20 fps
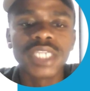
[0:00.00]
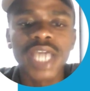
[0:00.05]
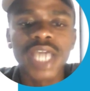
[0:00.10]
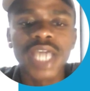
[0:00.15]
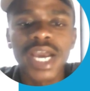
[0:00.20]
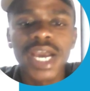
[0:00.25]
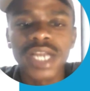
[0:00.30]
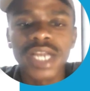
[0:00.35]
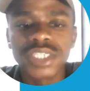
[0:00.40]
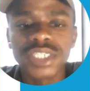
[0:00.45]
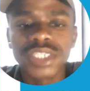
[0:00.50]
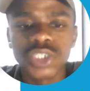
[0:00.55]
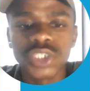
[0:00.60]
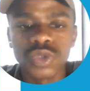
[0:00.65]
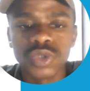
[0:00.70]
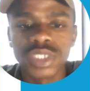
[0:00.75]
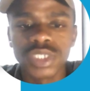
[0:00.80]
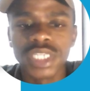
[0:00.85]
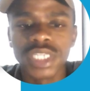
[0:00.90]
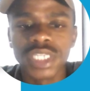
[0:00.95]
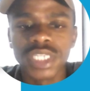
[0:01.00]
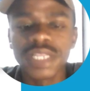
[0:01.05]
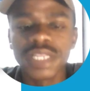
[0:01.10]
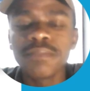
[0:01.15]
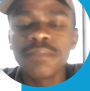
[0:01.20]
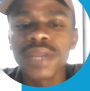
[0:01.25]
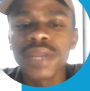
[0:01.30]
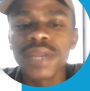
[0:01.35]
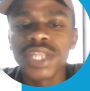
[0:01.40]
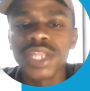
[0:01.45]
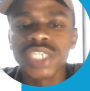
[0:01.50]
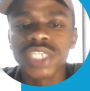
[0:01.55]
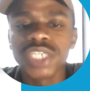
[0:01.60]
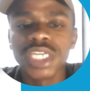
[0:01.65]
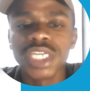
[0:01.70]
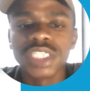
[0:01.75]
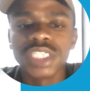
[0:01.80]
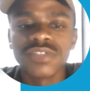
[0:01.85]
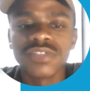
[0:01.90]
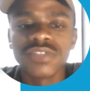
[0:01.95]
high altitudes the temperature
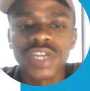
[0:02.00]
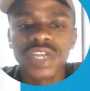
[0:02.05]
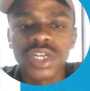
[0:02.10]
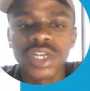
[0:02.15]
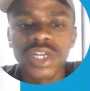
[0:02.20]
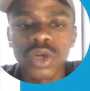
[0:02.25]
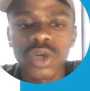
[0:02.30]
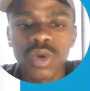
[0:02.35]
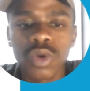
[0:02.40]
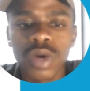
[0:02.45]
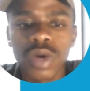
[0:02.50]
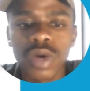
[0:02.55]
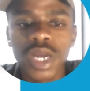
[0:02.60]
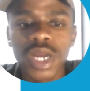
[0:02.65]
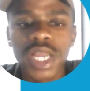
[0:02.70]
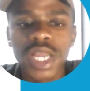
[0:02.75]
it is very lower,